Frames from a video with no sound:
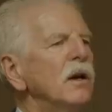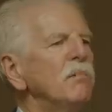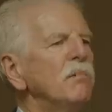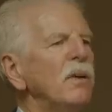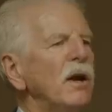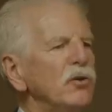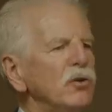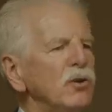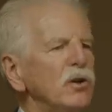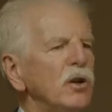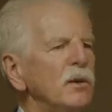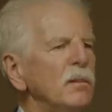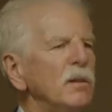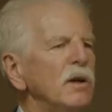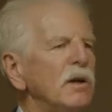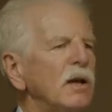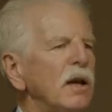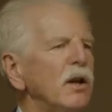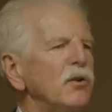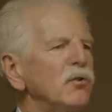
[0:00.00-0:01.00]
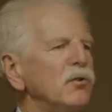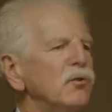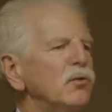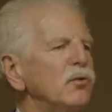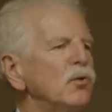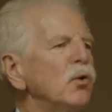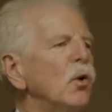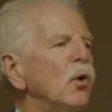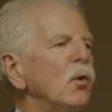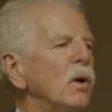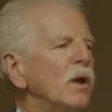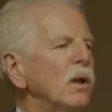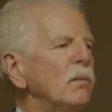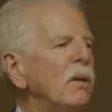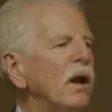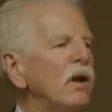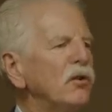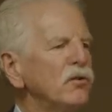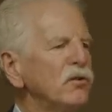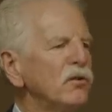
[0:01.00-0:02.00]
patient communication tool where the
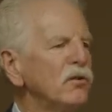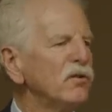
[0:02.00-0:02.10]
patient